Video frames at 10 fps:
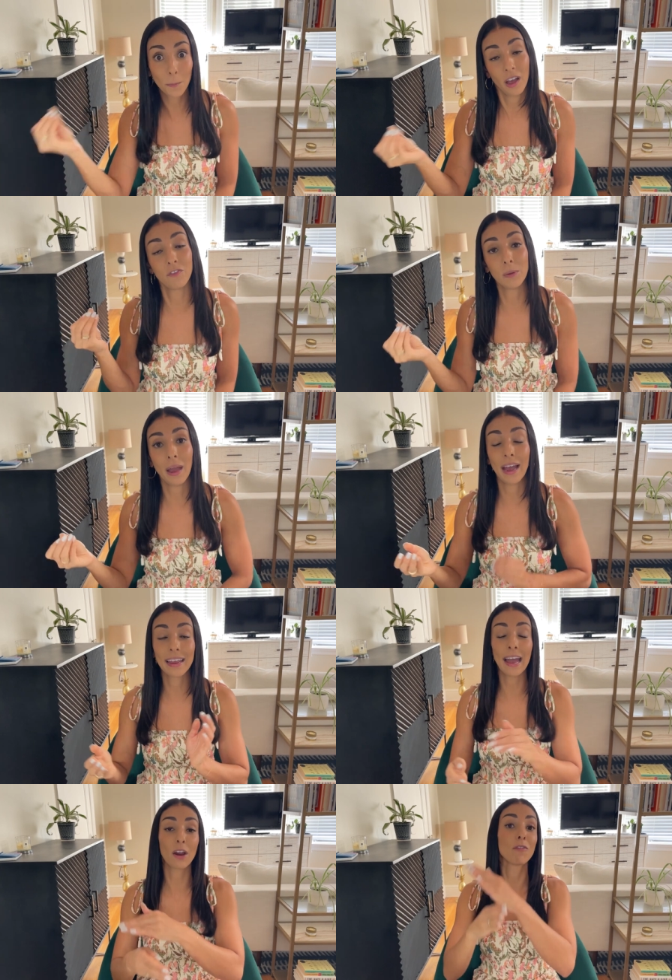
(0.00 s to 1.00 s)
puffy bag
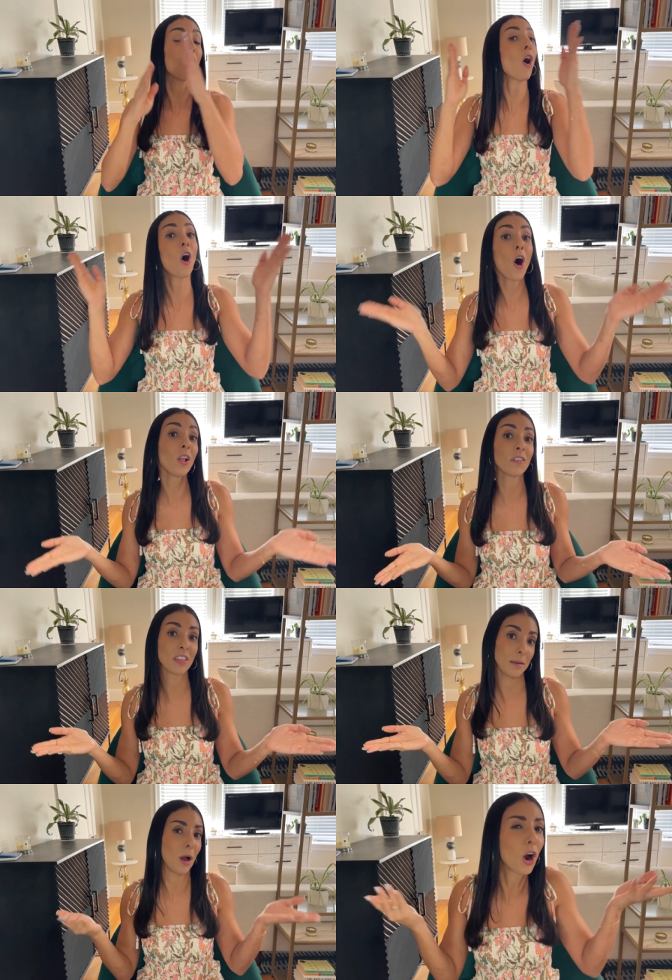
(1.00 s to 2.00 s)
out of all of
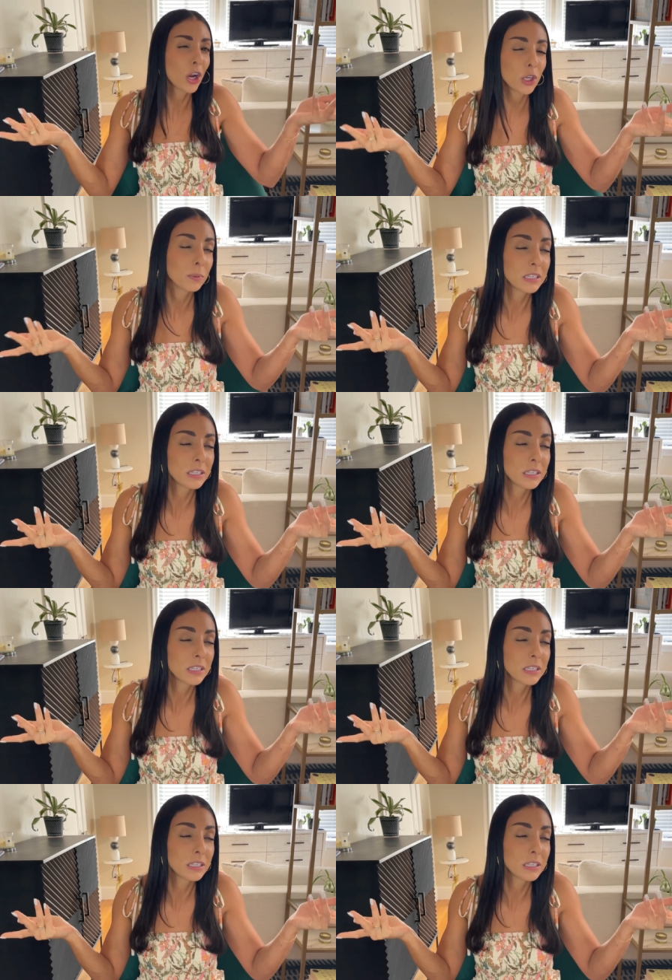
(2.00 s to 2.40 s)
them, arguably